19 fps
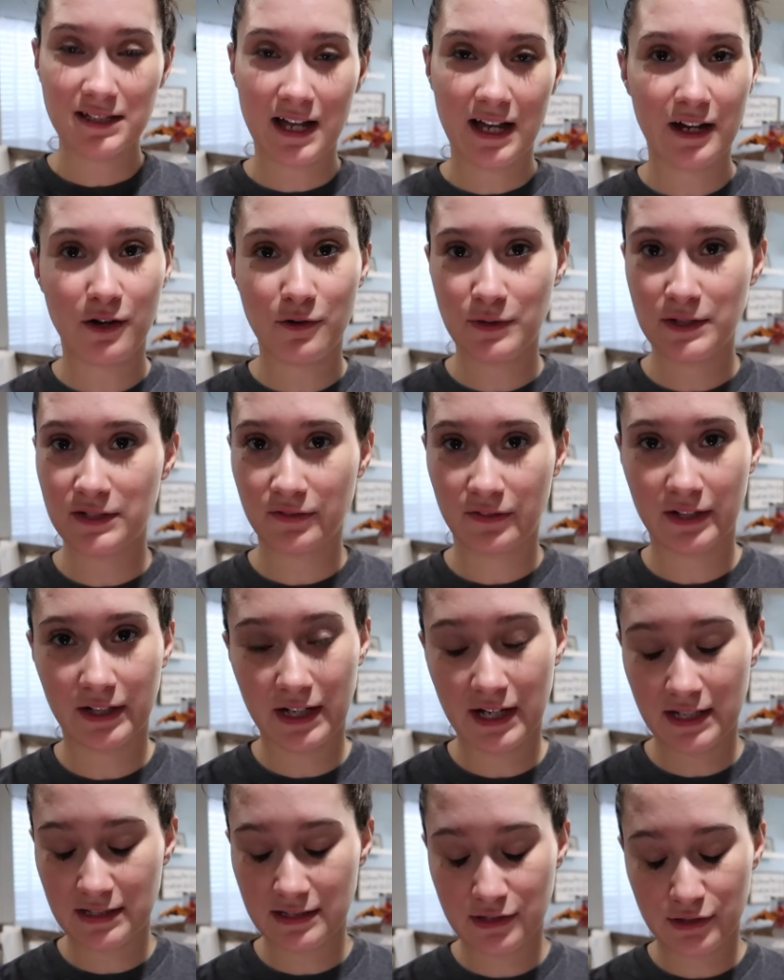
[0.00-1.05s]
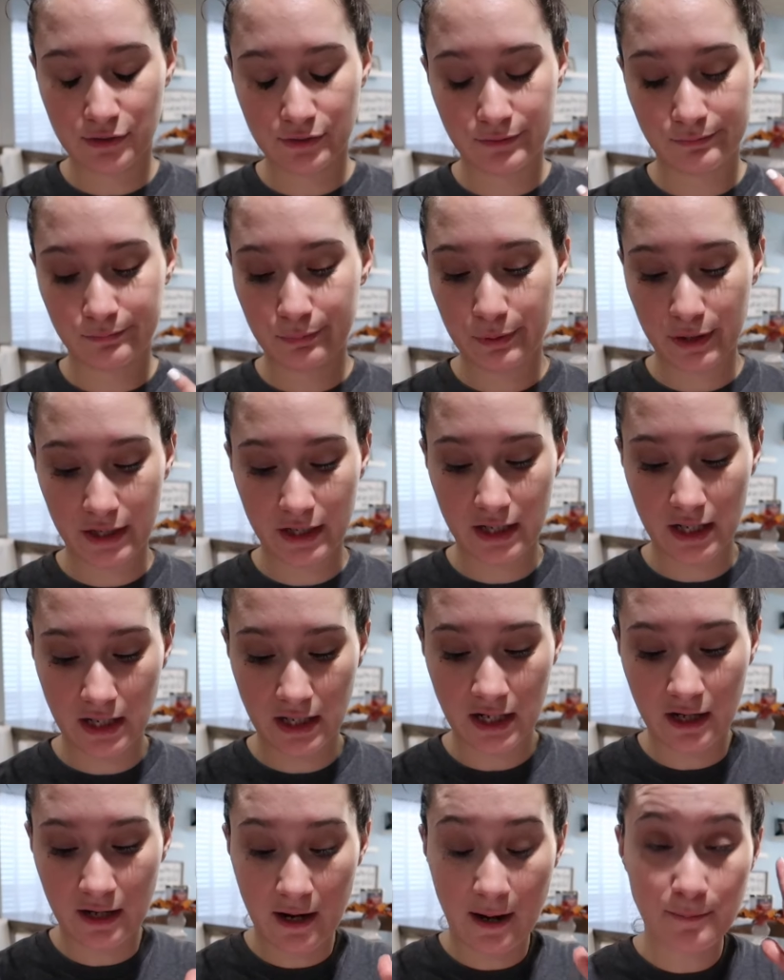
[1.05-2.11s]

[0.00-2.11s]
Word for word: I always forget to put it in here.